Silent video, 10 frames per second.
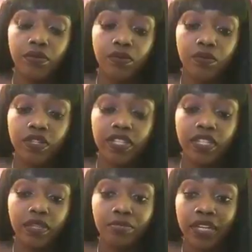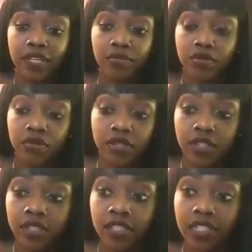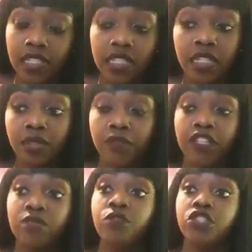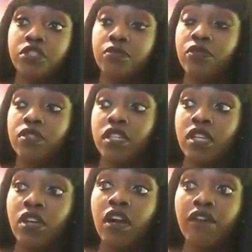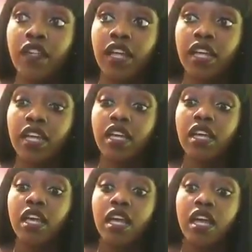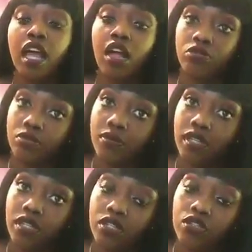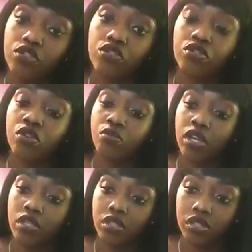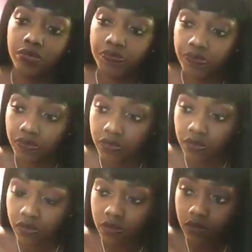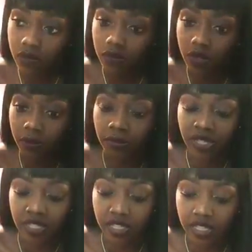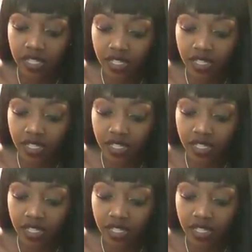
reading the Bible and listening to praise and worship music and all of that helped me so much. But